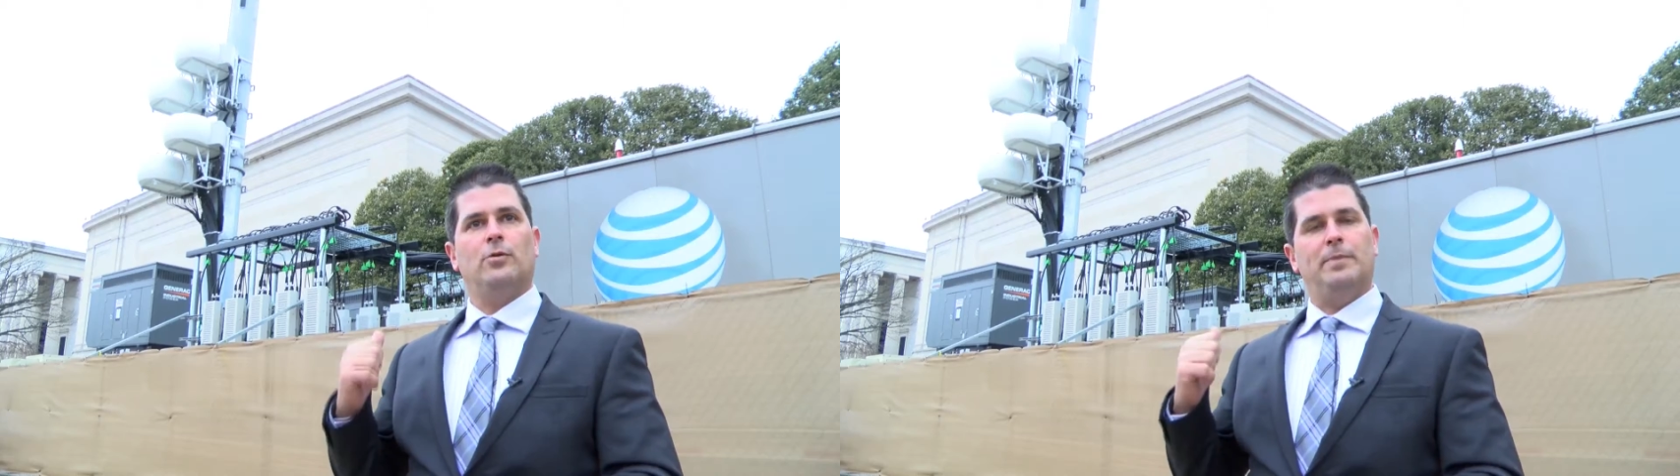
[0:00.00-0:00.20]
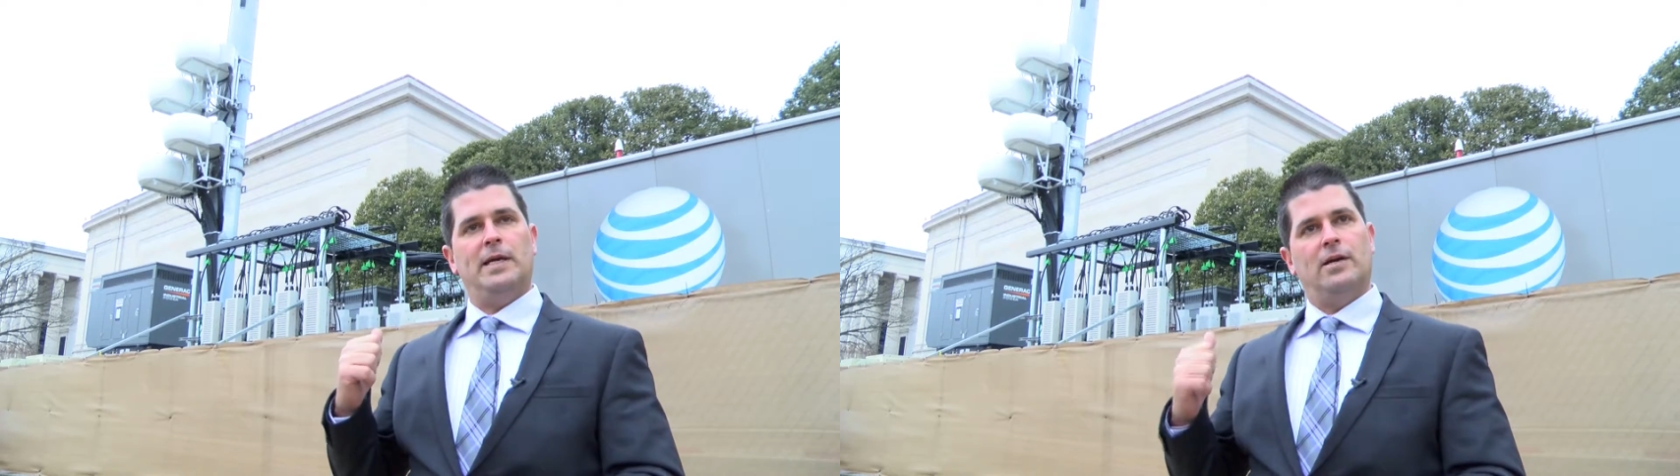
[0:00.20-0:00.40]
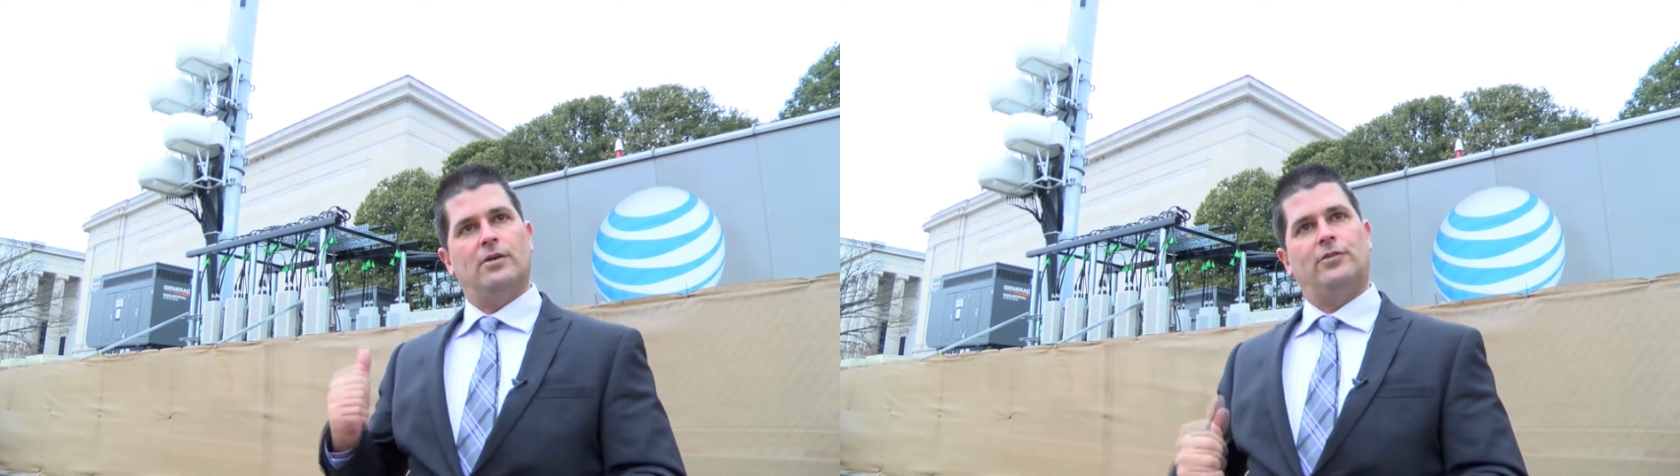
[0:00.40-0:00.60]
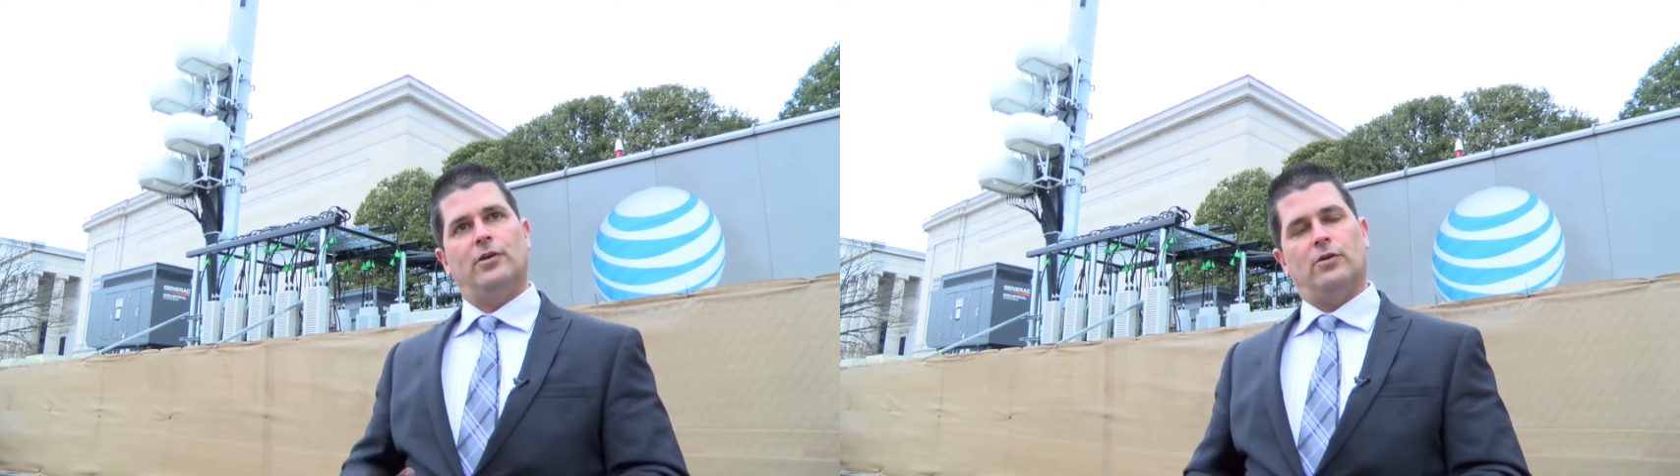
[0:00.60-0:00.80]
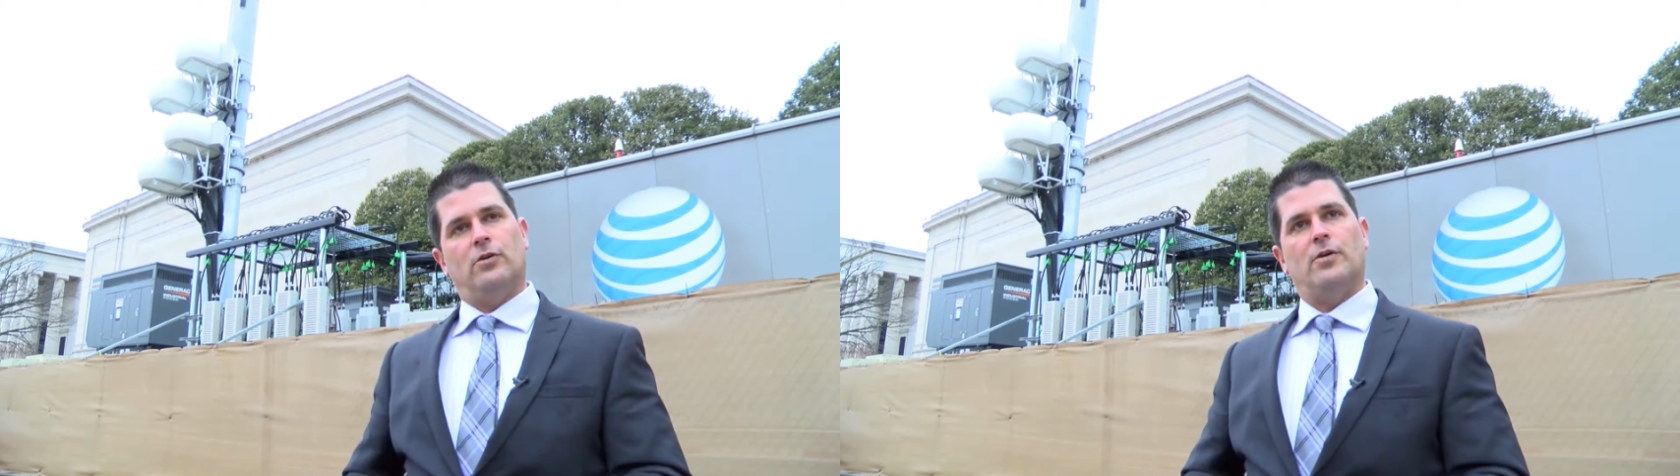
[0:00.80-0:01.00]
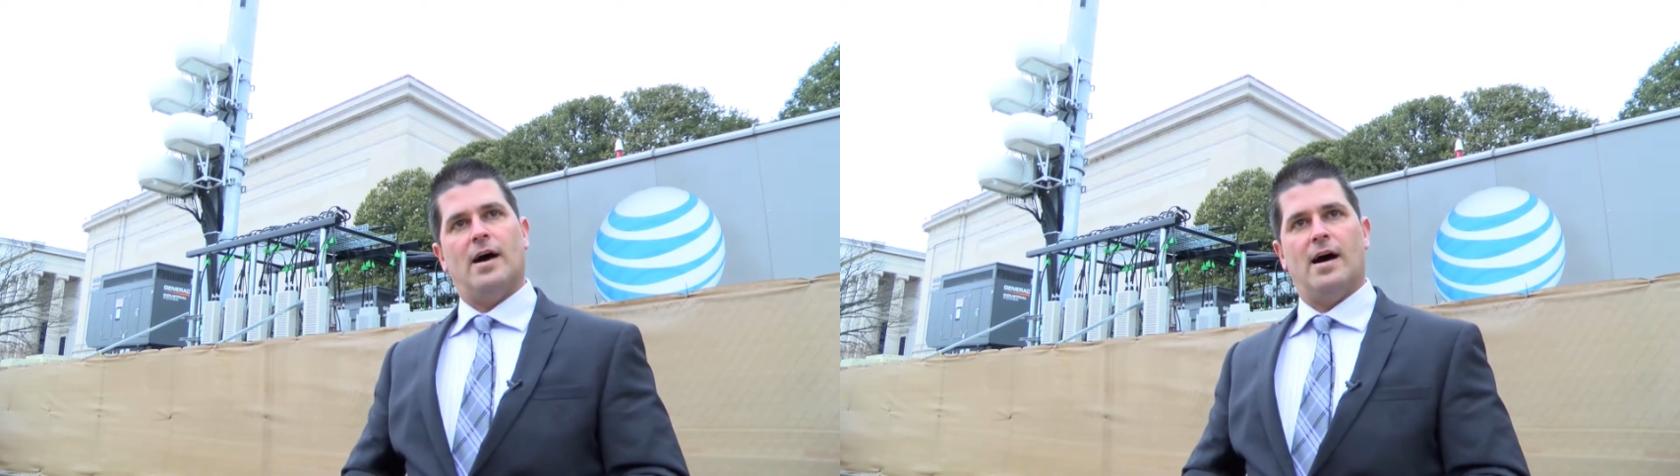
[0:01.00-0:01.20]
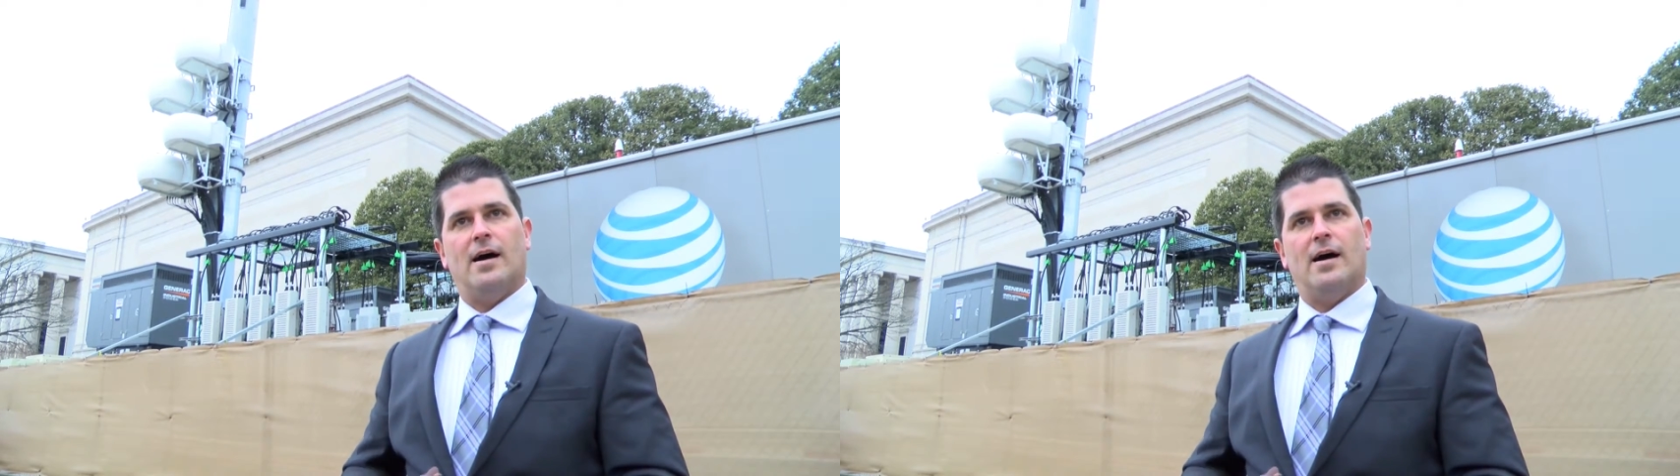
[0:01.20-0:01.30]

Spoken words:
will be here till